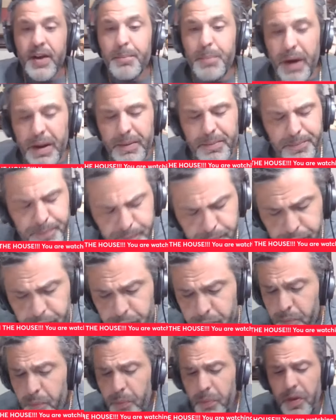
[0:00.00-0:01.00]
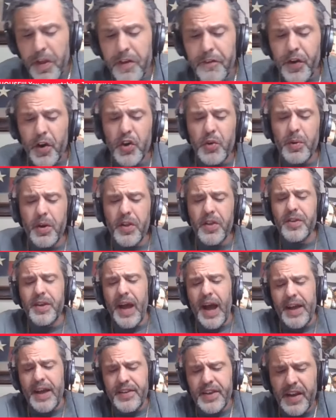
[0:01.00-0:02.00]
but Fury's one of those
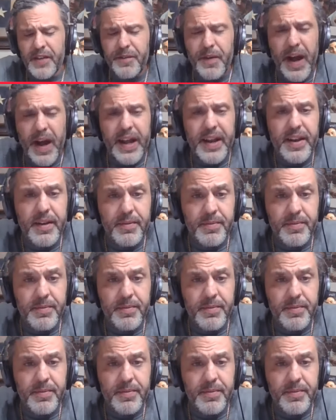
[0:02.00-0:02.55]
guys. He can fight